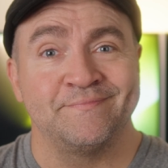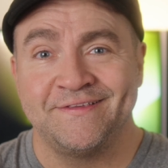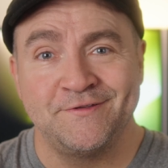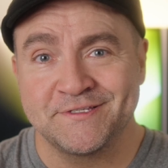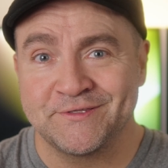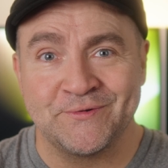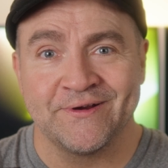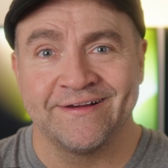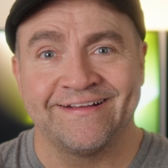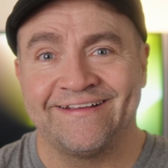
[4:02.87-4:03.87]
used to
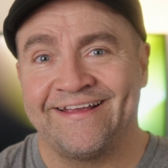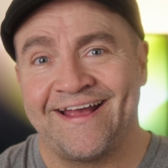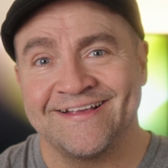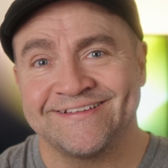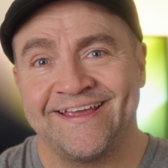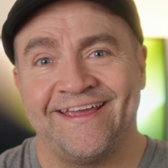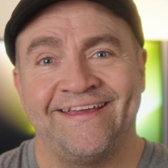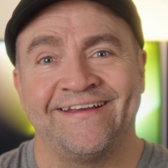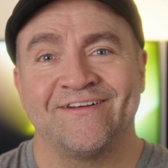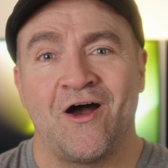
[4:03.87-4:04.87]
work as
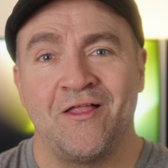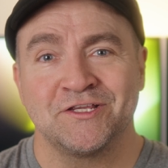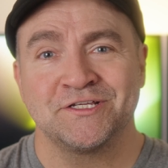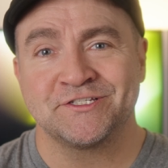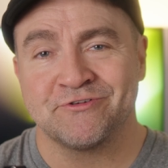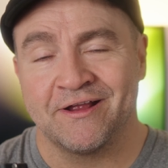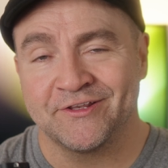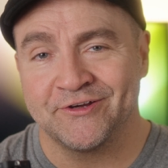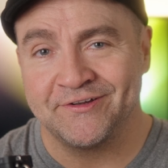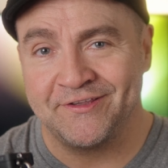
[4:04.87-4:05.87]
a college
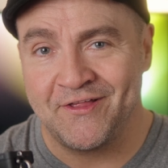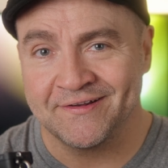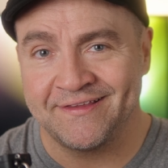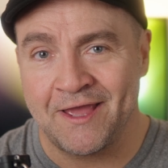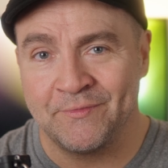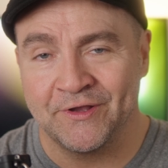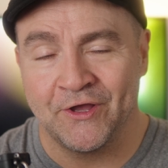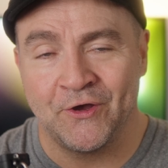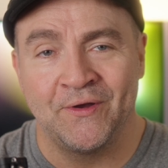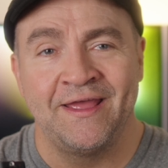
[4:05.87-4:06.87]
instructor a long time
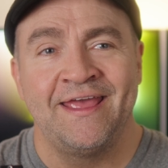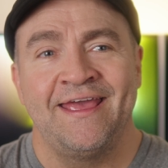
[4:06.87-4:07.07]
ago,